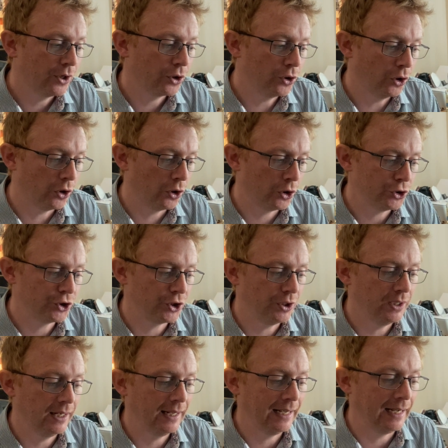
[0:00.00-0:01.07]

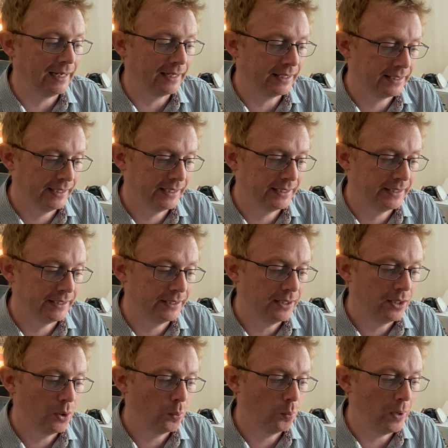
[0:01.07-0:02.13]
caution and care
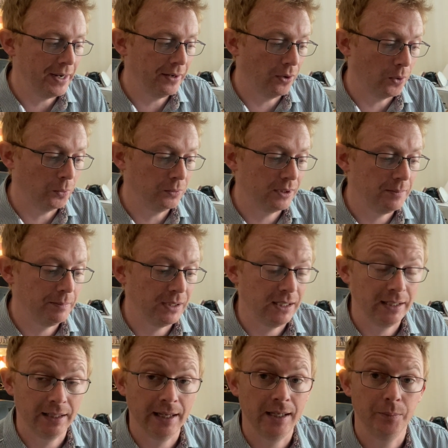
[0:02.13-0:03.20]
when only
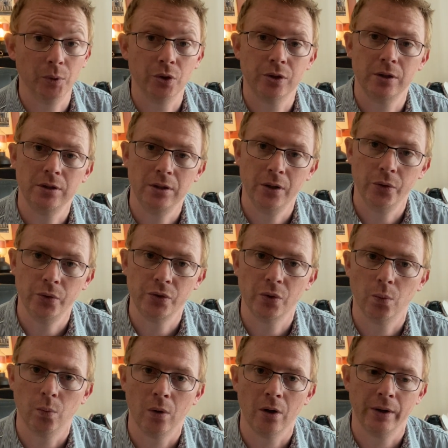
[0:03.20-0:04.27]
being able to use
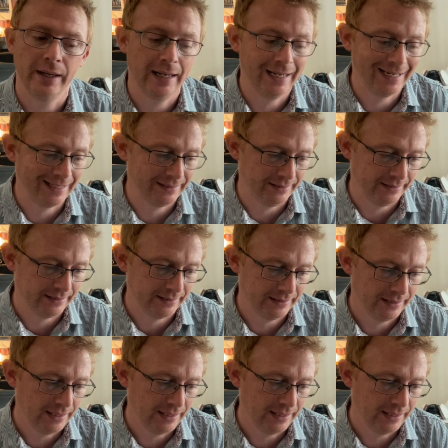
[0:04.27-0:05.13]
one hand.